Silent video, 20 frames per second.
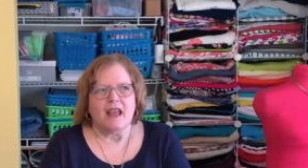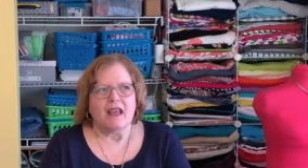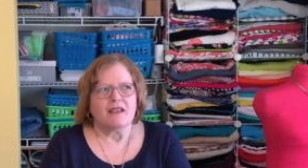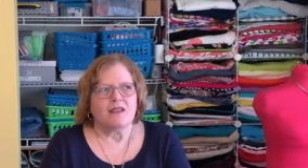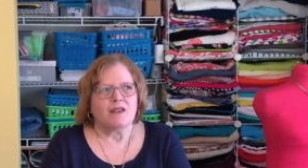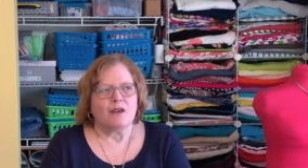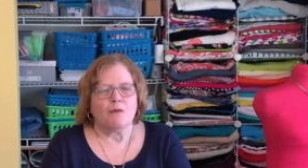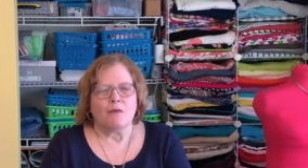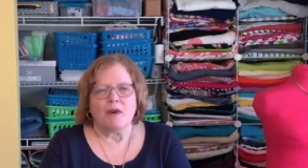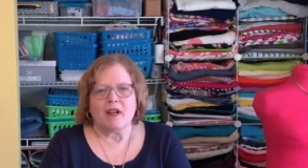
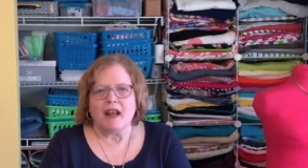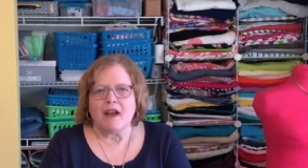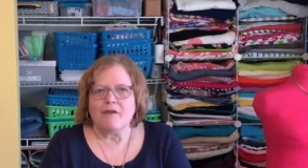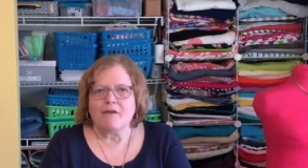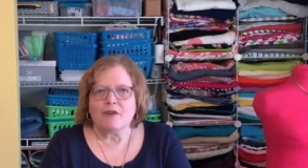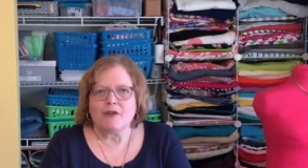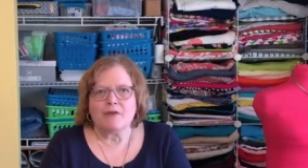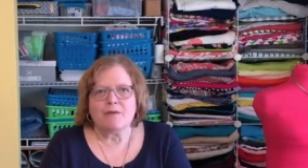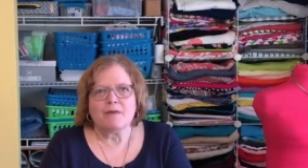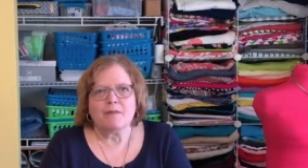So
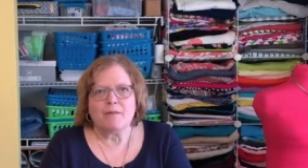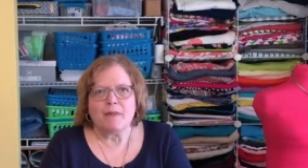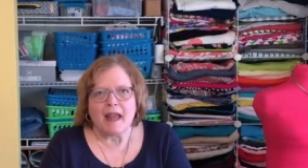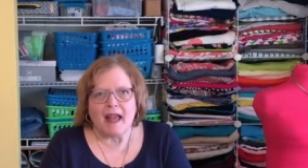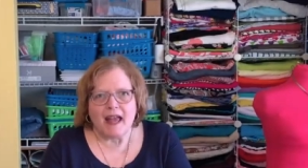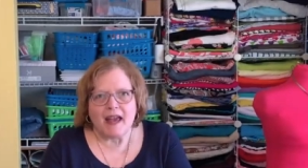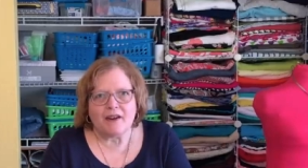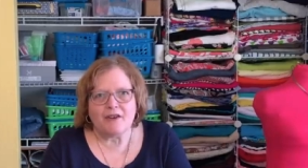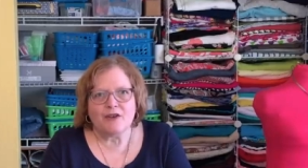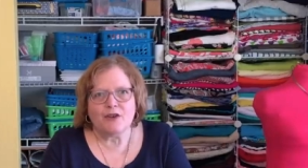whatever
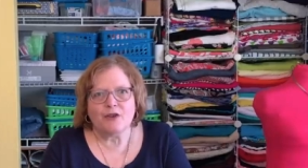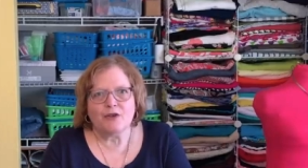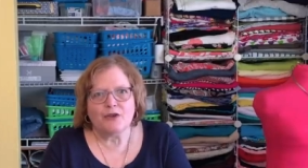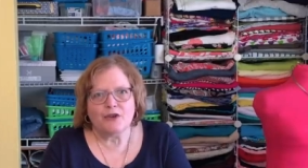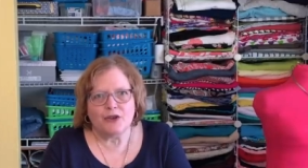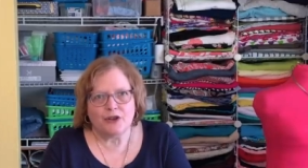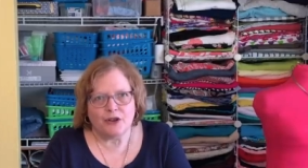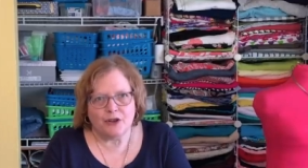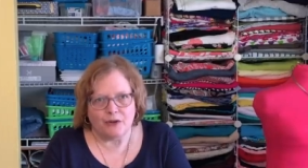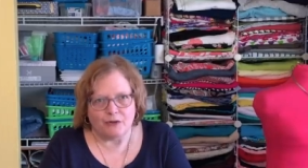pattern you
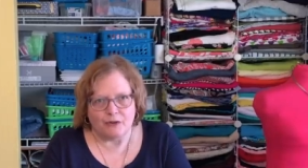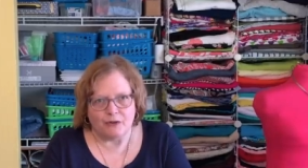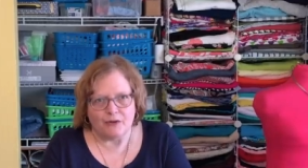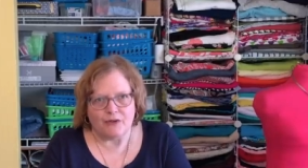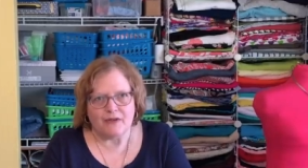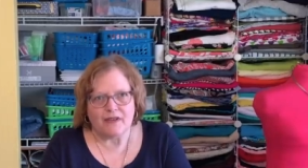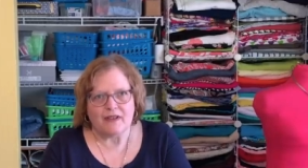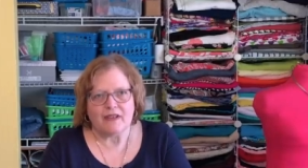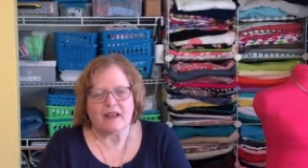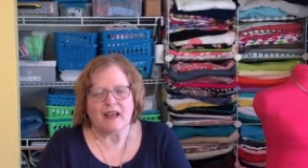
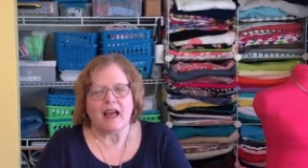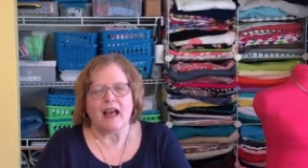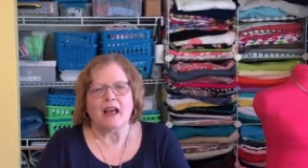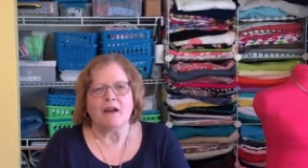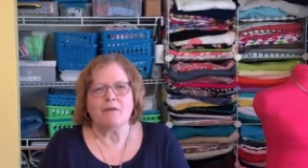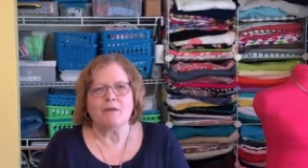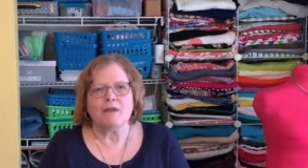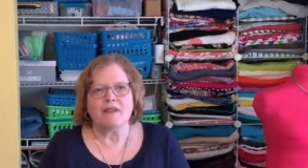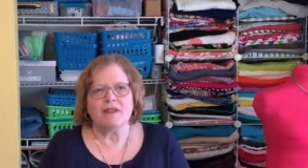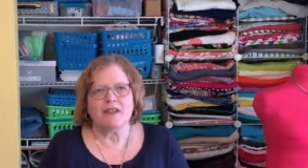choose,
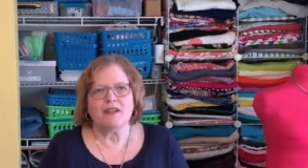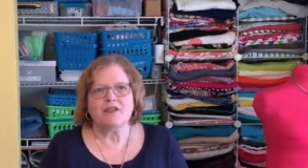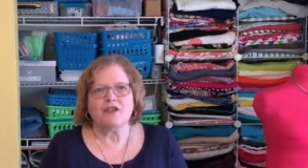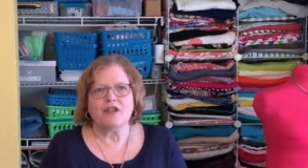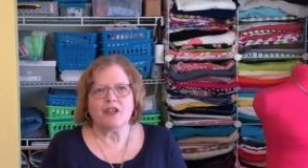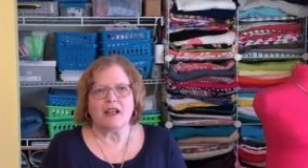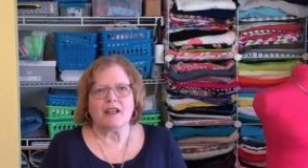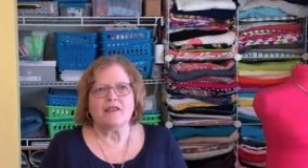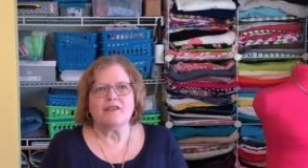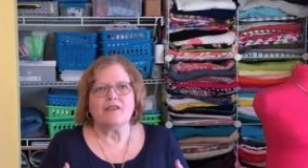I would
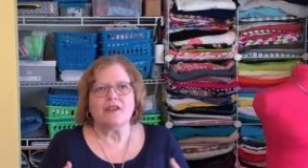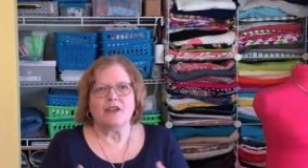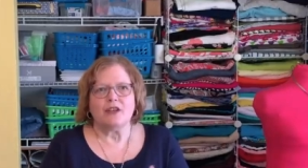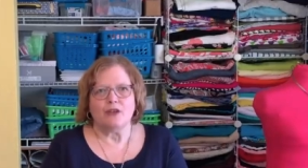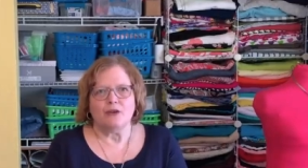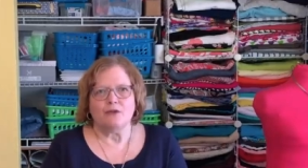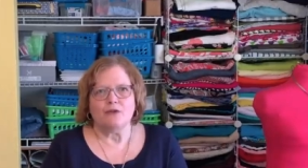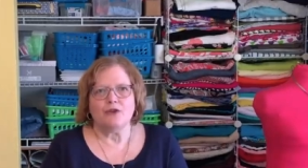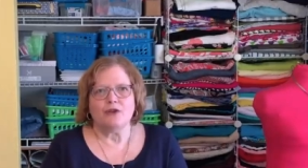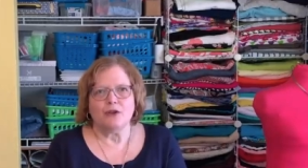suggest that
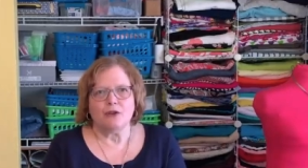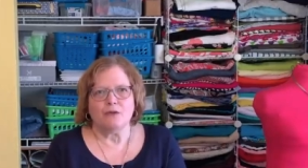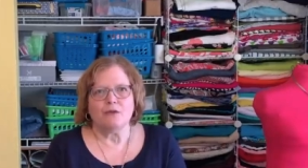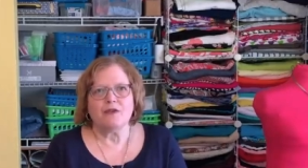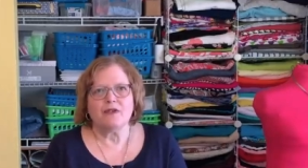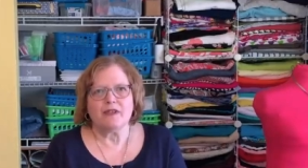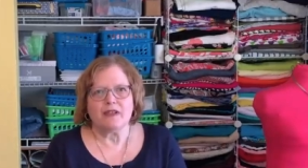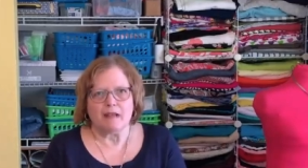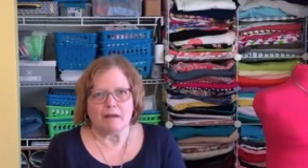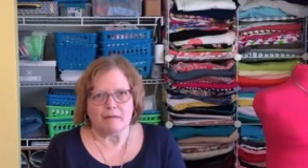you choose
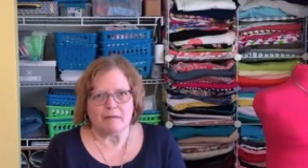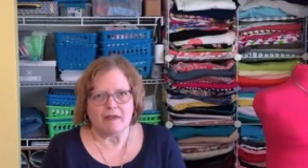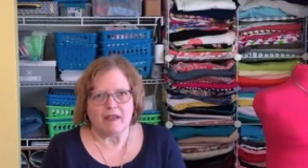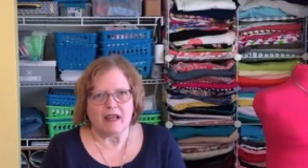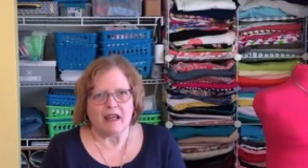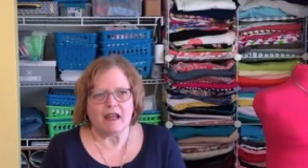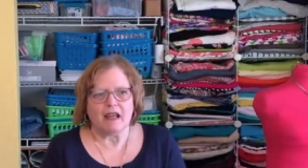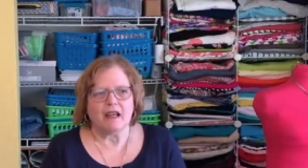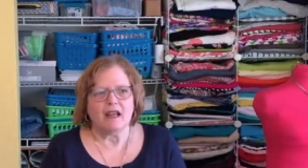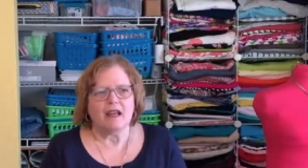
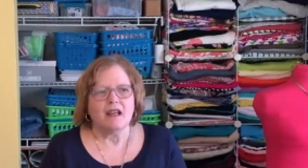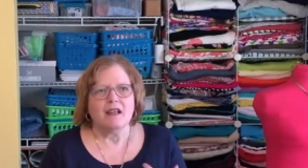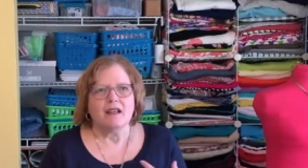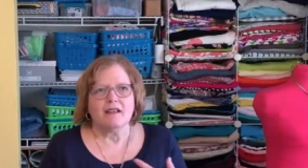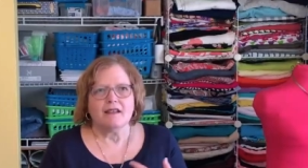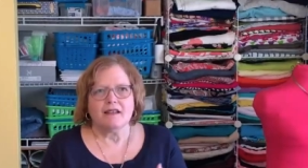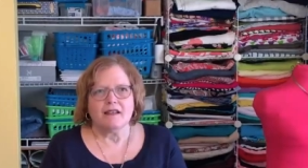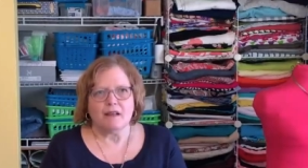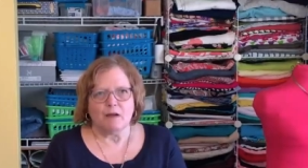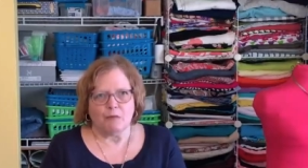something
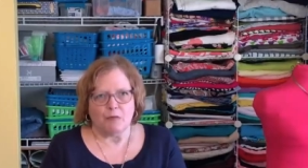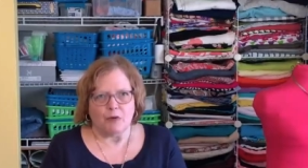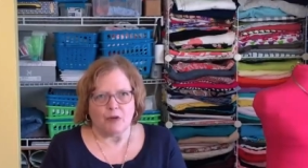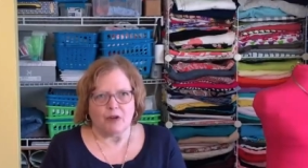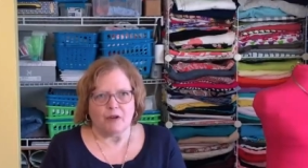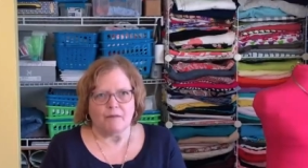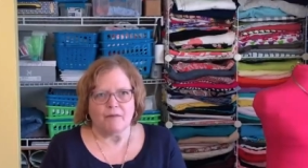simple.